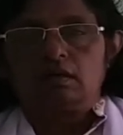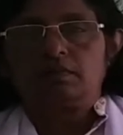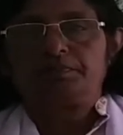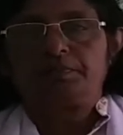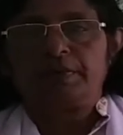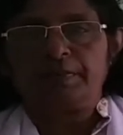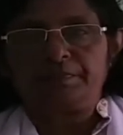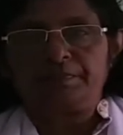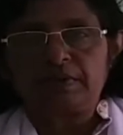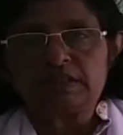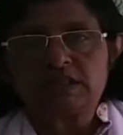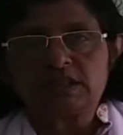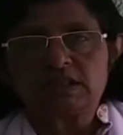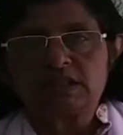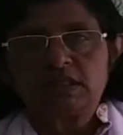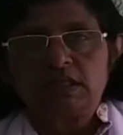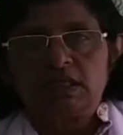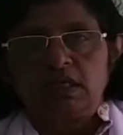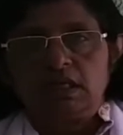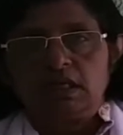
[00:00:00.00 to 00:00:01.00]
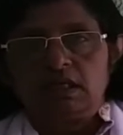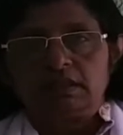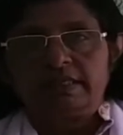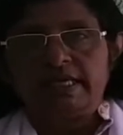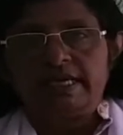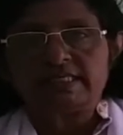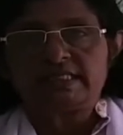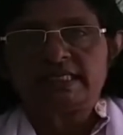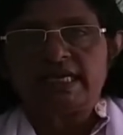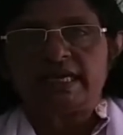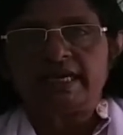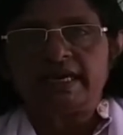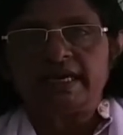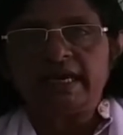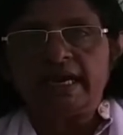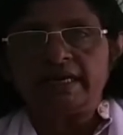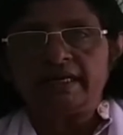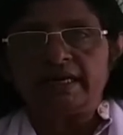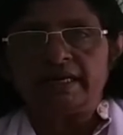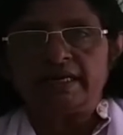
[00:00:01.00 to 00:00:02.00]
peoples. They
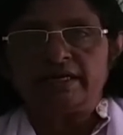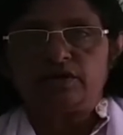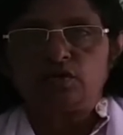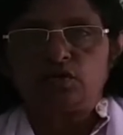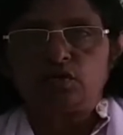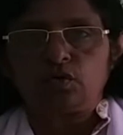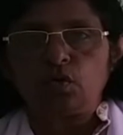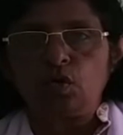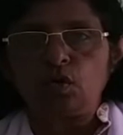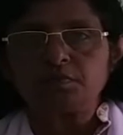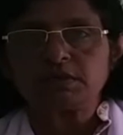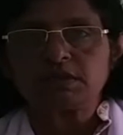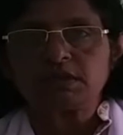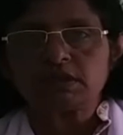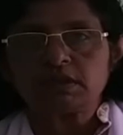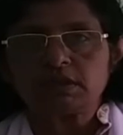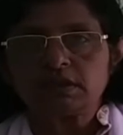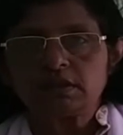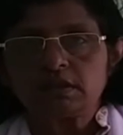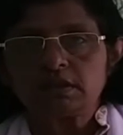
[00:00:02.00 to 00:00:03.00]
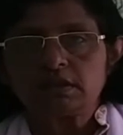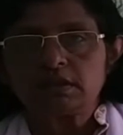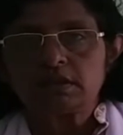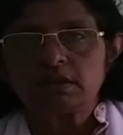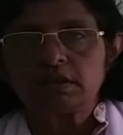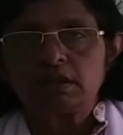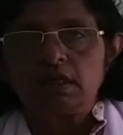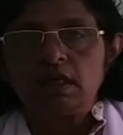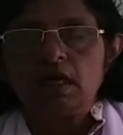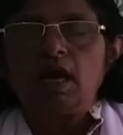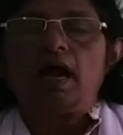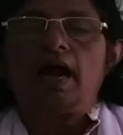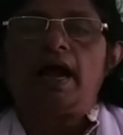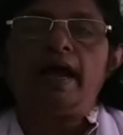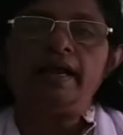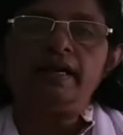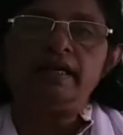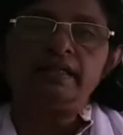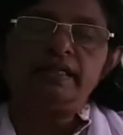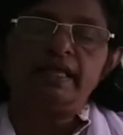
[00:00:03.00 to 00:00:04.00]
segregated into groups
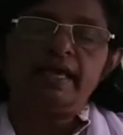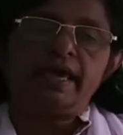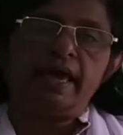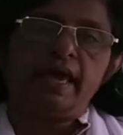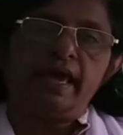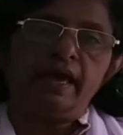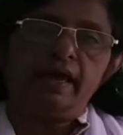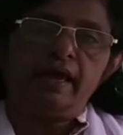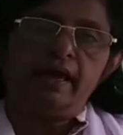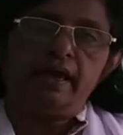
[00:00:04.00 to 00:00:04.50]
and they